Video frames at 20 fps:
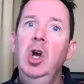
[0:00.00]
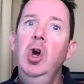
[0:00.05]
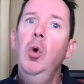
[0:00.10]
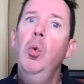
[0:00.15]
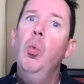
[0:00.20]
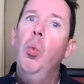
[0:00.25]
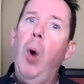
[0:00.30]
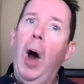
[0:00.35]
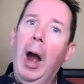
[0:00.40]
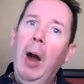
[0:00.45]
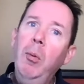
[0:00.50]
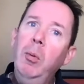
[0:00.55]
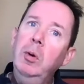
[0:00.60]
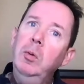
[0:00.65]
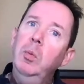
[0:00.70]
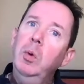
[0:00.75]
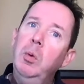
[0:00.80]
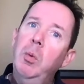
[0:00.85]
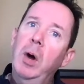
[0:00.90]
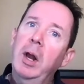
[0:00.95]
Why wouldn't
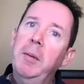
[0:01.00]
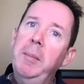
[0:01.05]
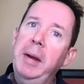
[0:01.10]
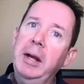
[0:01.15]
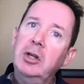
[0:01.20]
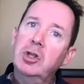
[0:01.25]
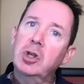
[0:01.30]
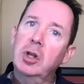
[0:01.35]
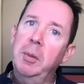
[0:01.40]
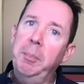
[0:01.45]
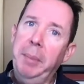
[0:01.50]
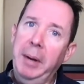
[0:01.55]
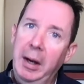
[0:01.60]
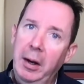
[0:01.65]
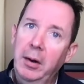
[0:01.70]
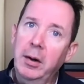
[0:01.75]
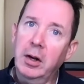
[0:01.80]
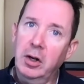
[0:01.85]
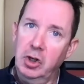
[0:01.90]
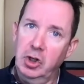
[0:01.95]
we want to make sure the
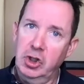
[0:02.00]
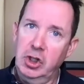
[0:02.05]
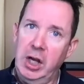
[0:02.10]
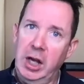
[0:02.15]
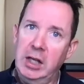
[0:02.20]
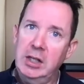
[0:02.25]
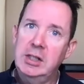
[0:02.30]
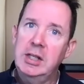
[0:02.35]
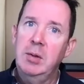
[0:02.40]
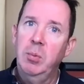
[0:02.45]
parent understands